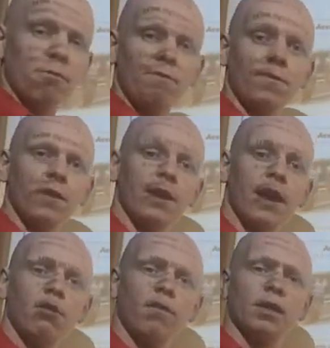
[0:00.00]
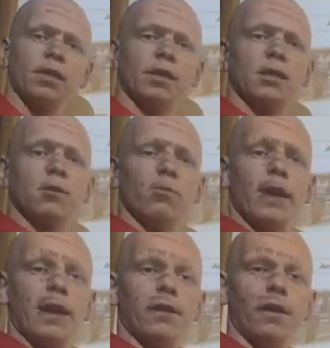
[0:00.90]
with the cardiovascular system, we
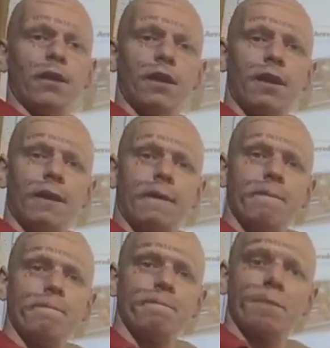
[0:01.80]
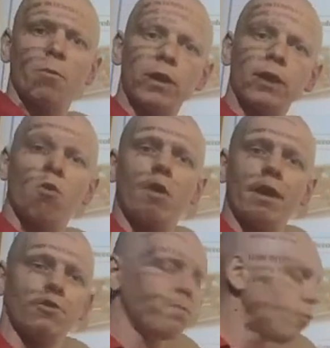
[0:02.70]
had an
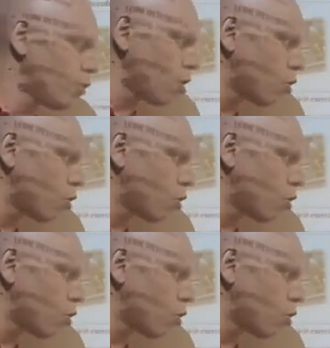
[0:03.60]
equation. We've got an